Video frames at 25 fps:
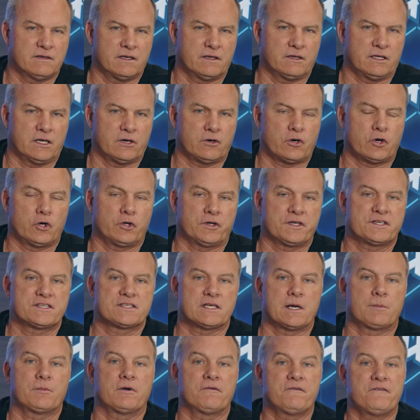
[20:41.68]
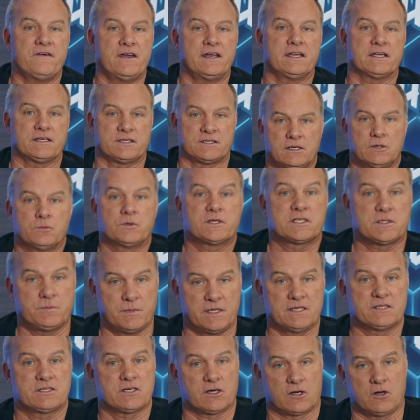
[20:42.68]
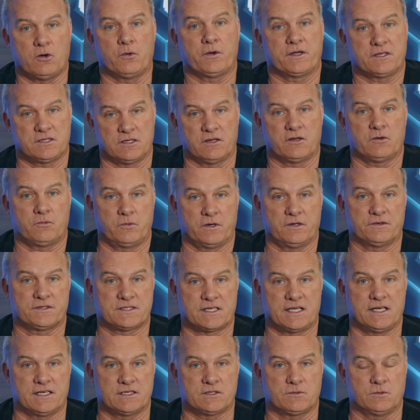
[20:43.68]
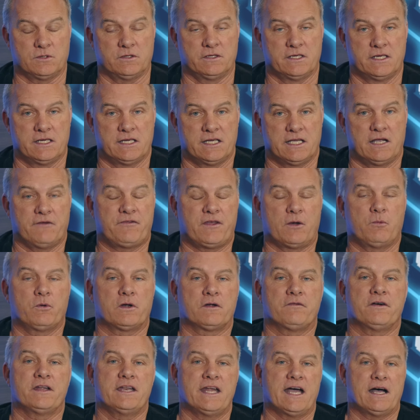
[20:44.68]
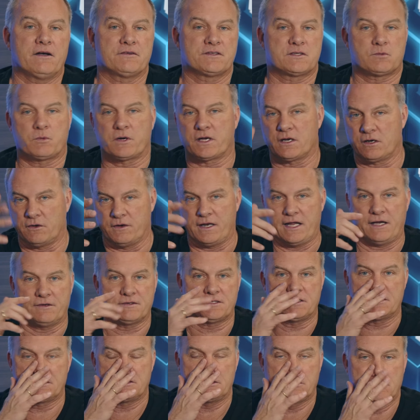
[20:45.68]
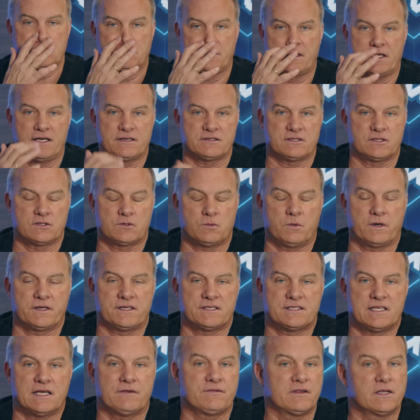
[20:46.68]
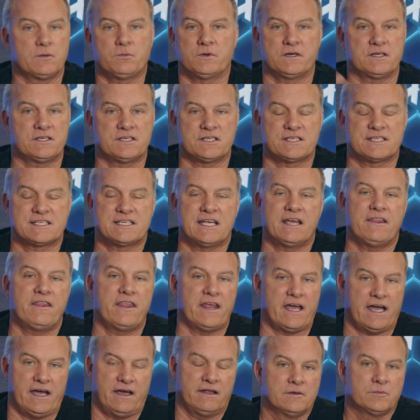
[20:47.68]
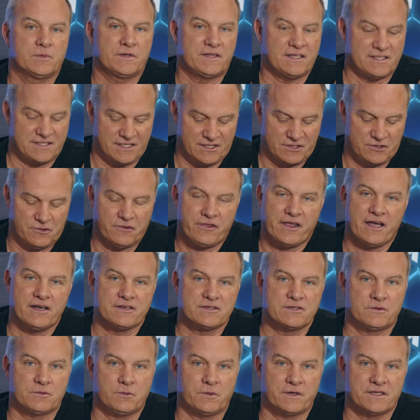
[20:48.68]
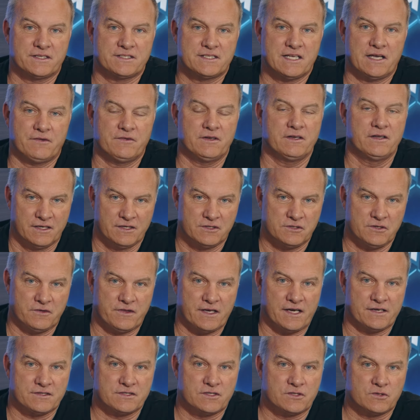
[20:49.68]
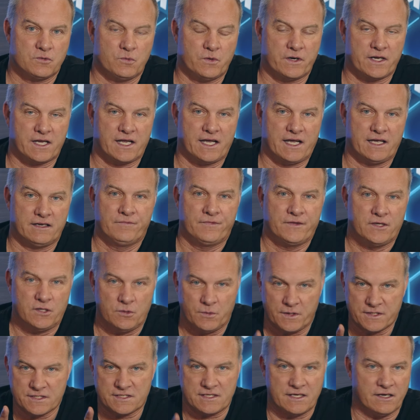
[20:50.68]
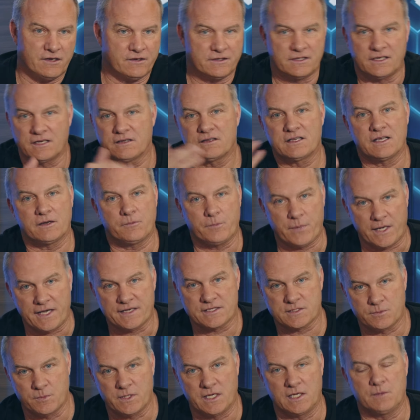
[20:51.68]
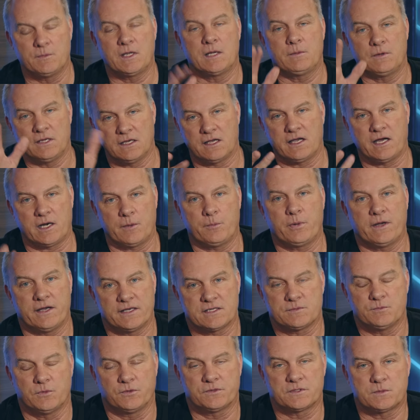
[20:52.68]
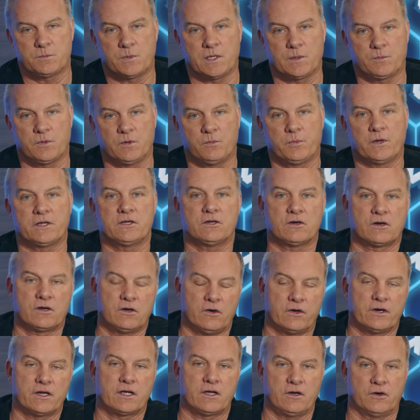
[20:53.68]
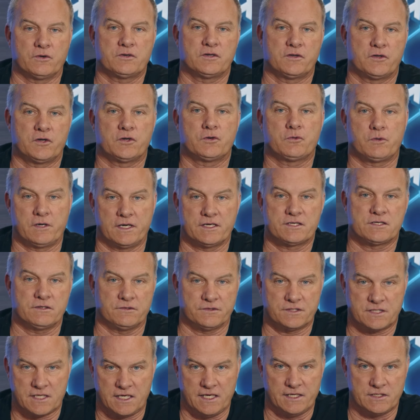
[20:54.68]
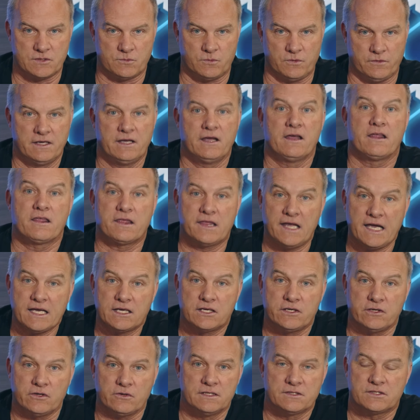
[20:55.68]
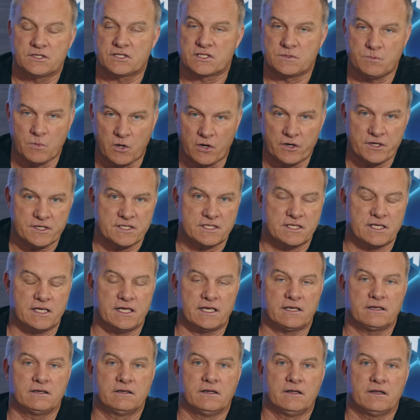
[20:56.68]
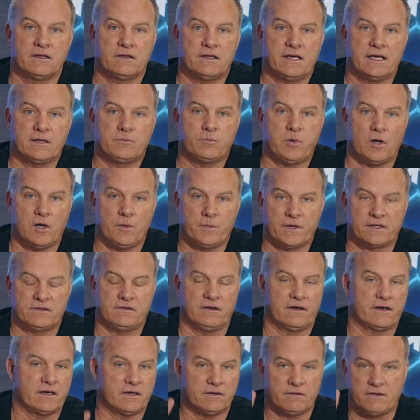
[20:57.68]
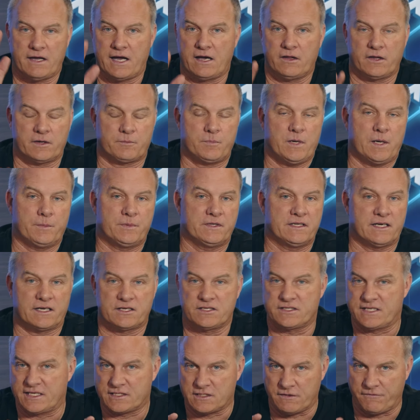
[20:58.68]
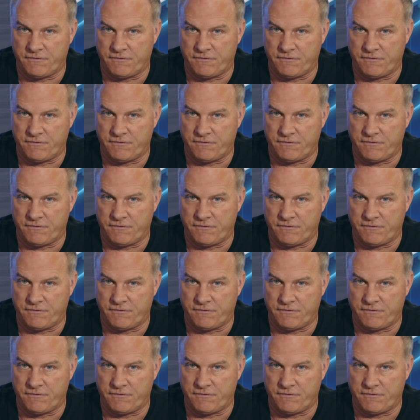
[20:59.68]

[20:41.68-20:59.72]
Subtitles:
early summer finish, which means they're going to the real schedule. If they would have announced, we're going to announce this in 2027, they would have just said that. But they said 2027, 2028. USL, you didn't get past me. Maybe you got to pass most people, but you're going to go to the traditional schedule. Thank you. It's the smartest thing that Paul McDonough, Alec Papadakis, that's the